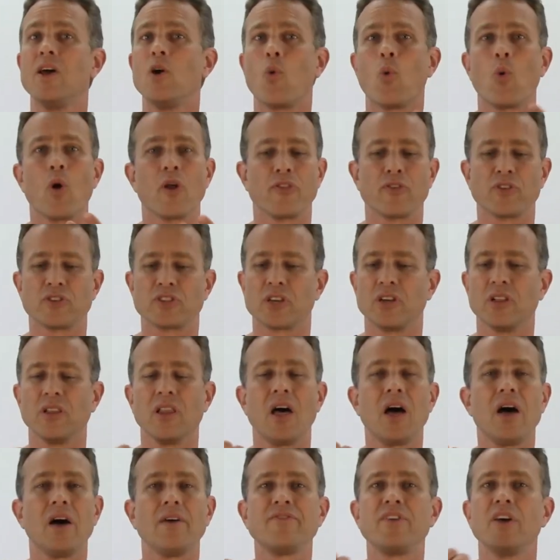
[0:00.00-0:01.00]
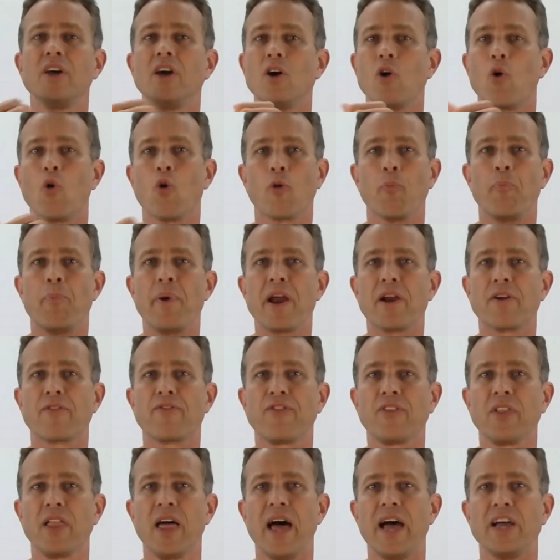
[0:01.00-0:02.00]
whether it's gloved or bare
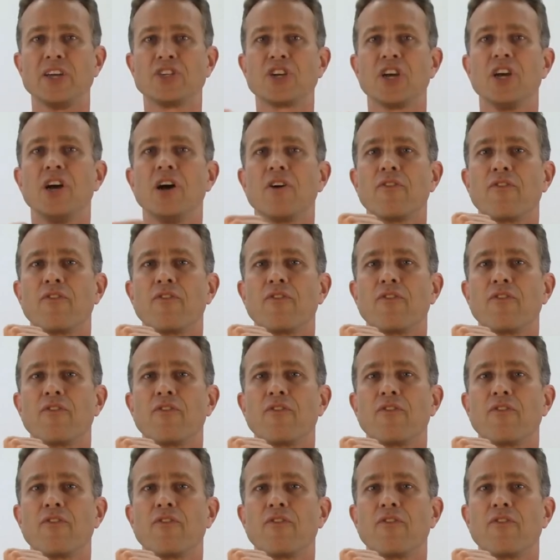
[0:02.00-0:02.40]
flesh,